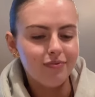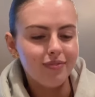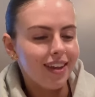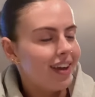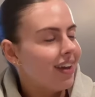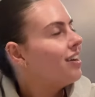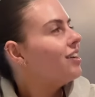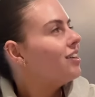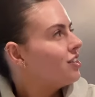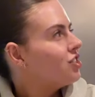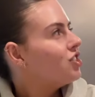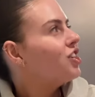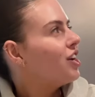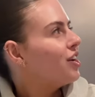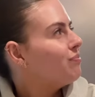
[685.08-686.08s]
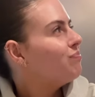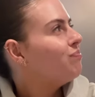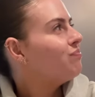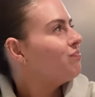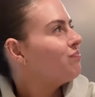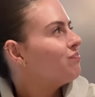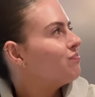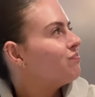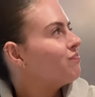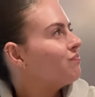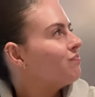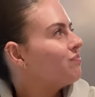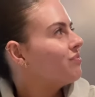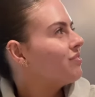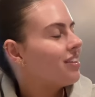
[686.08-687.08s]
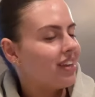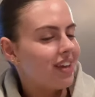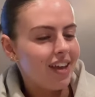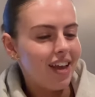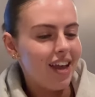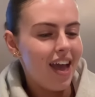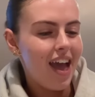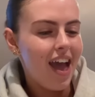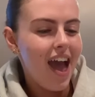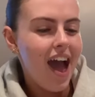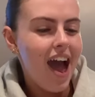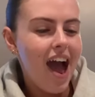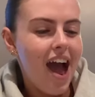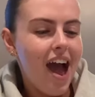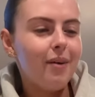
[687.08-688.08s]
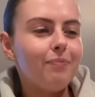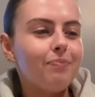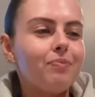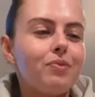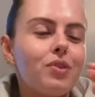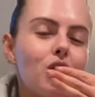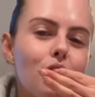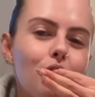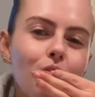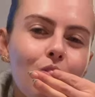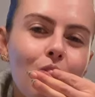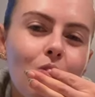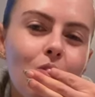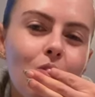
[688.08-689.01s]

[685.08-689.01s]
You've got the YouTube voice around as well. That YouTube accent, man.